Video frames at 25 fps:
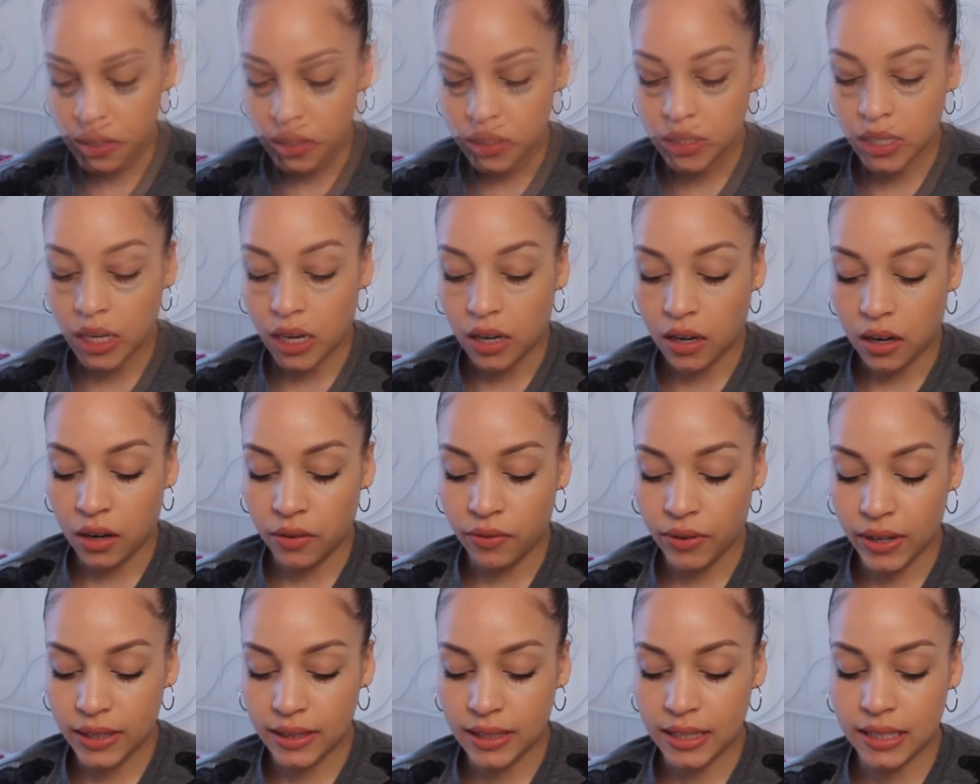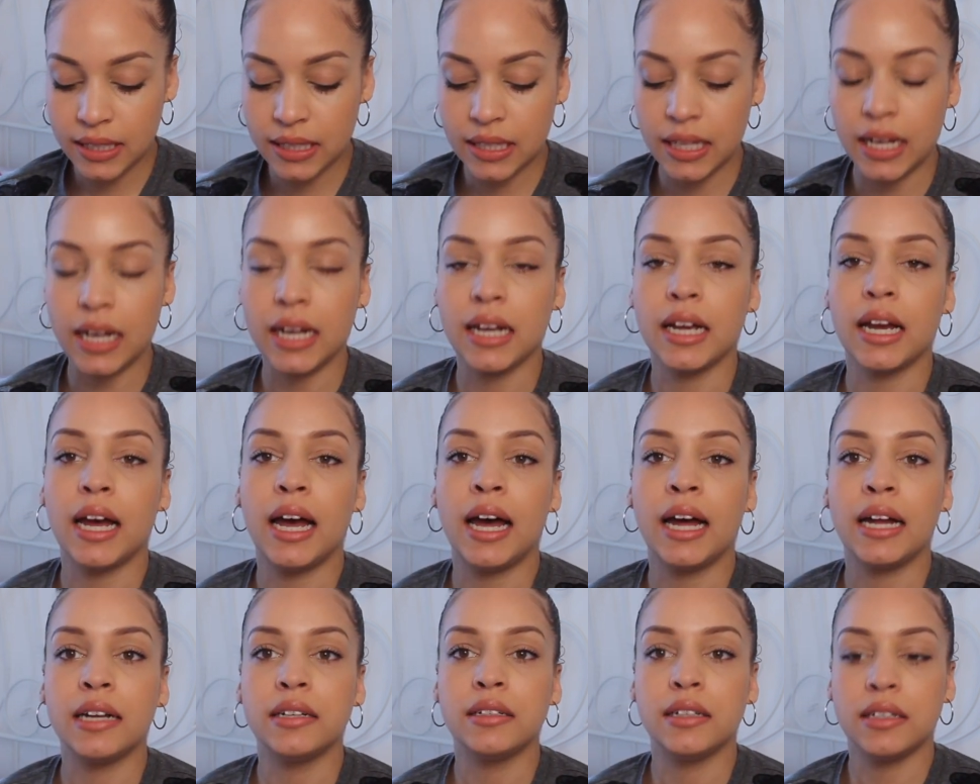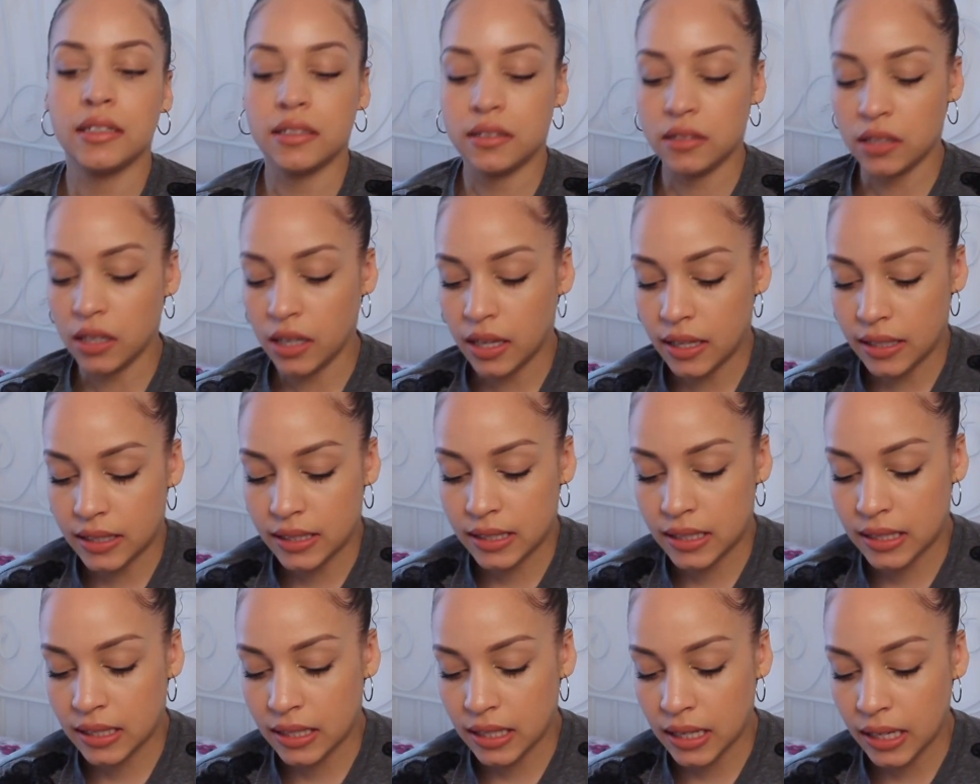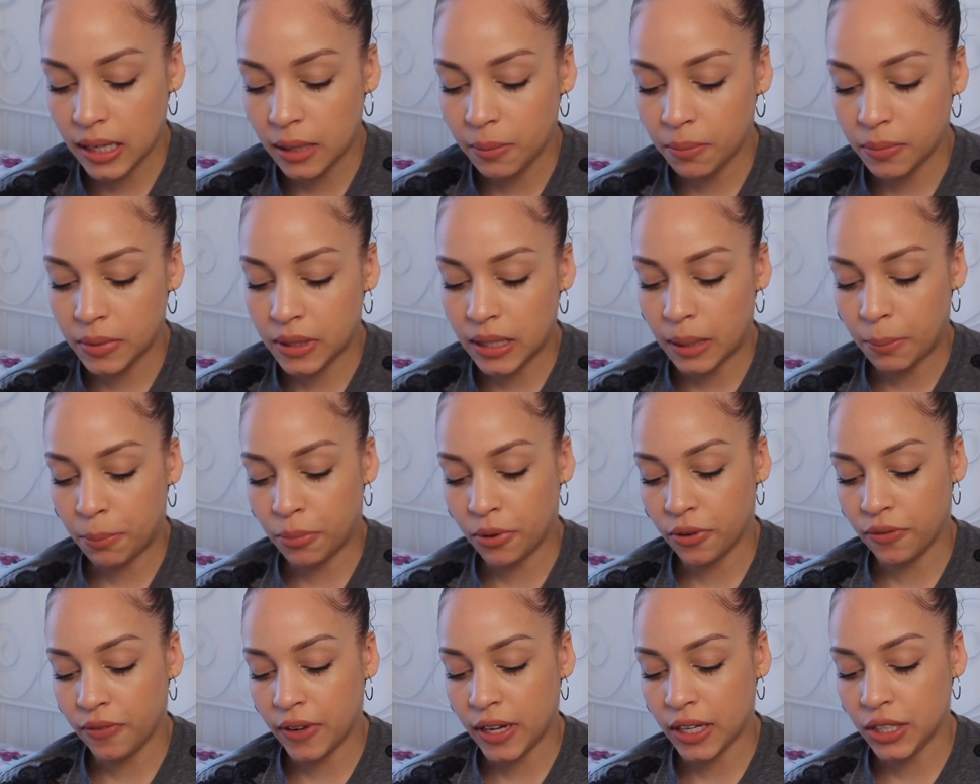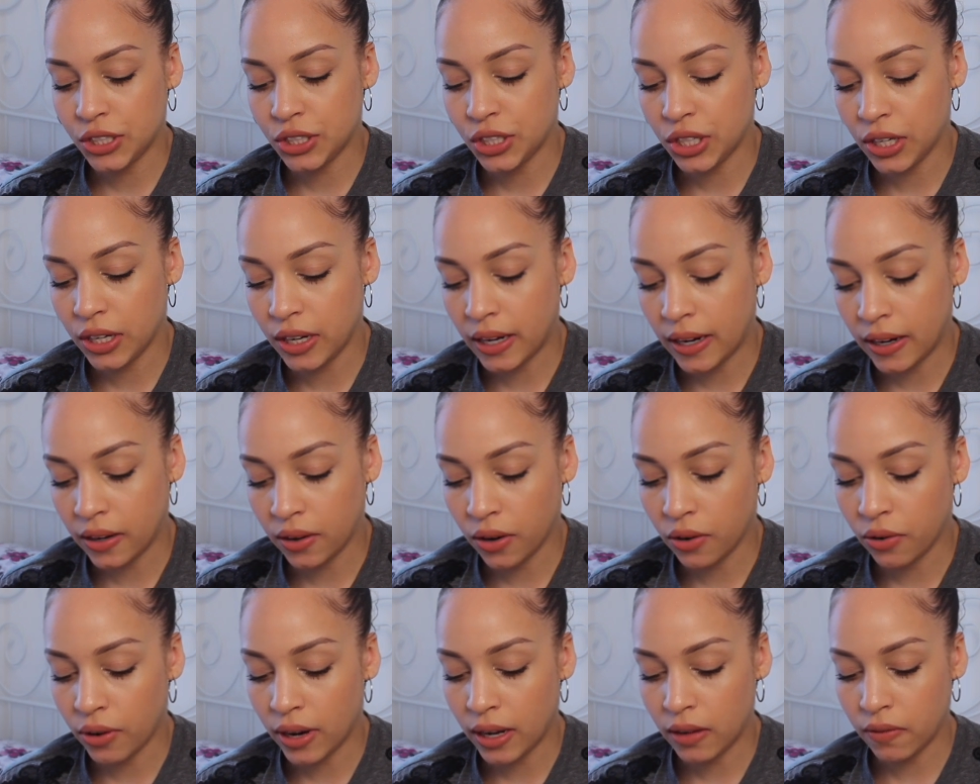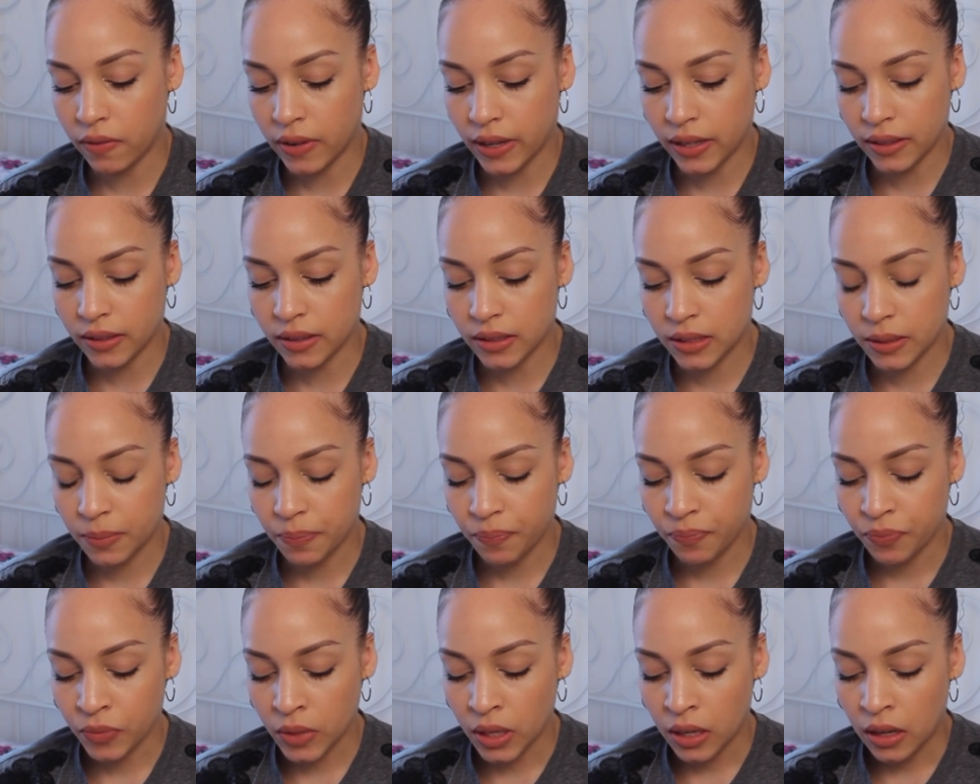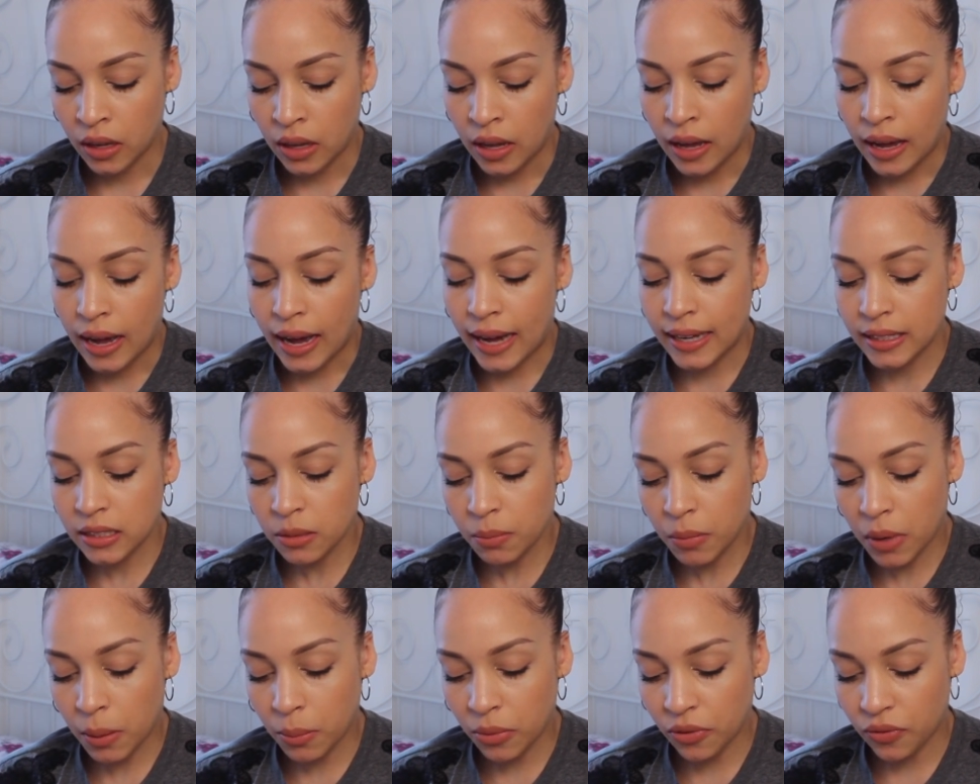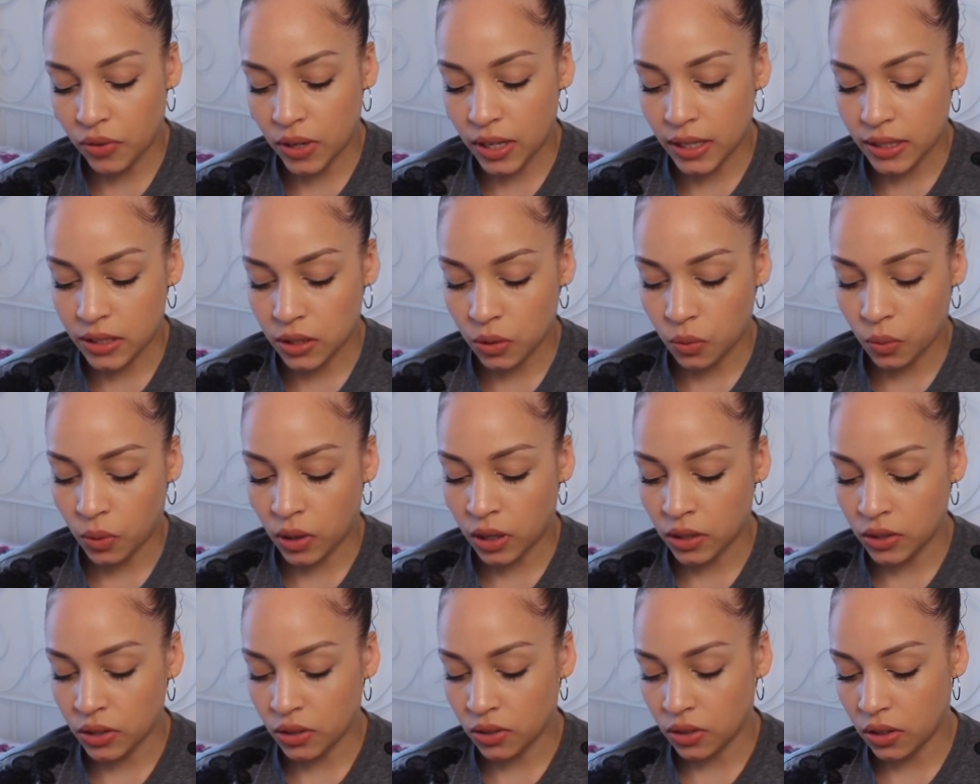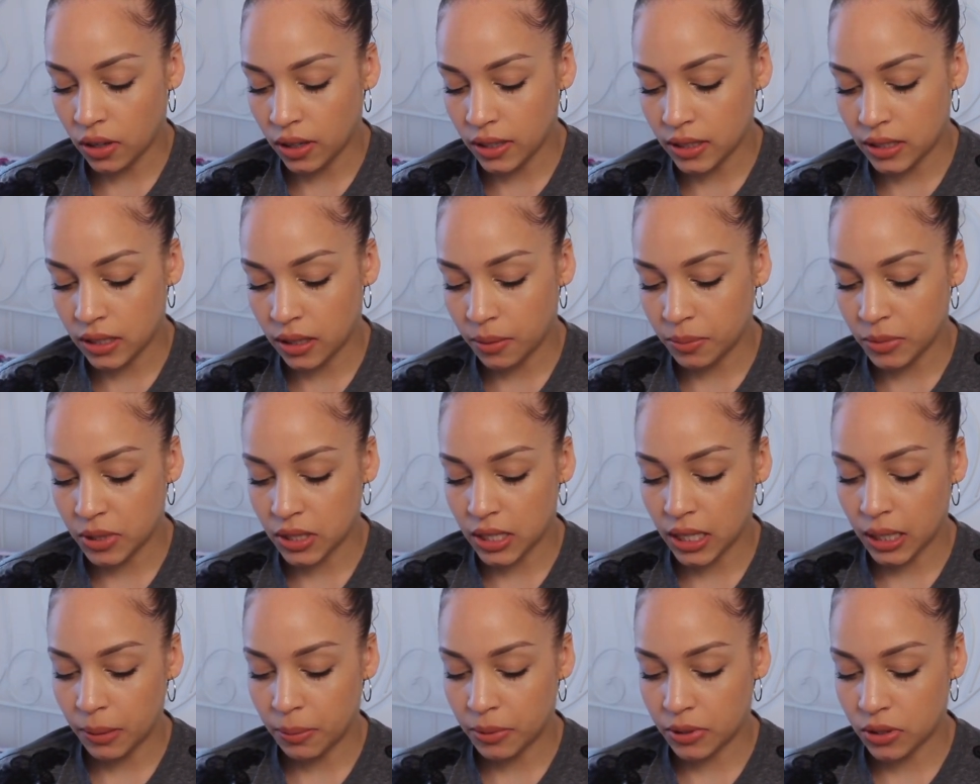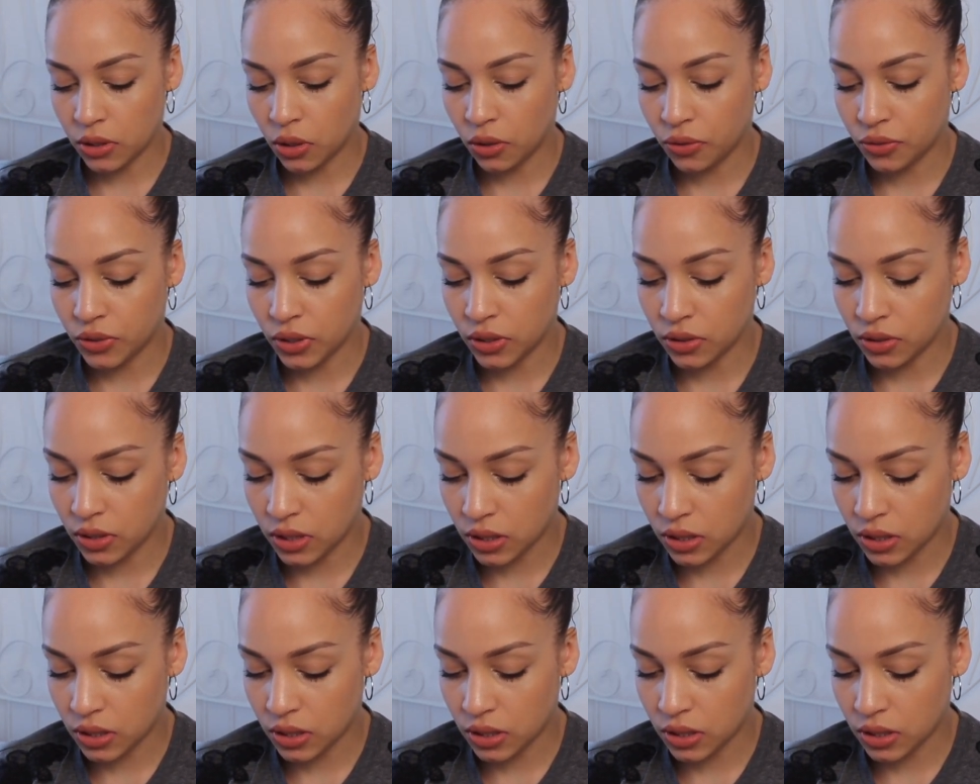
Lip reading: Yeah, I read this thing and it says sleep deprivation and cravings. As a mum of a little one, your nighttime sleep is often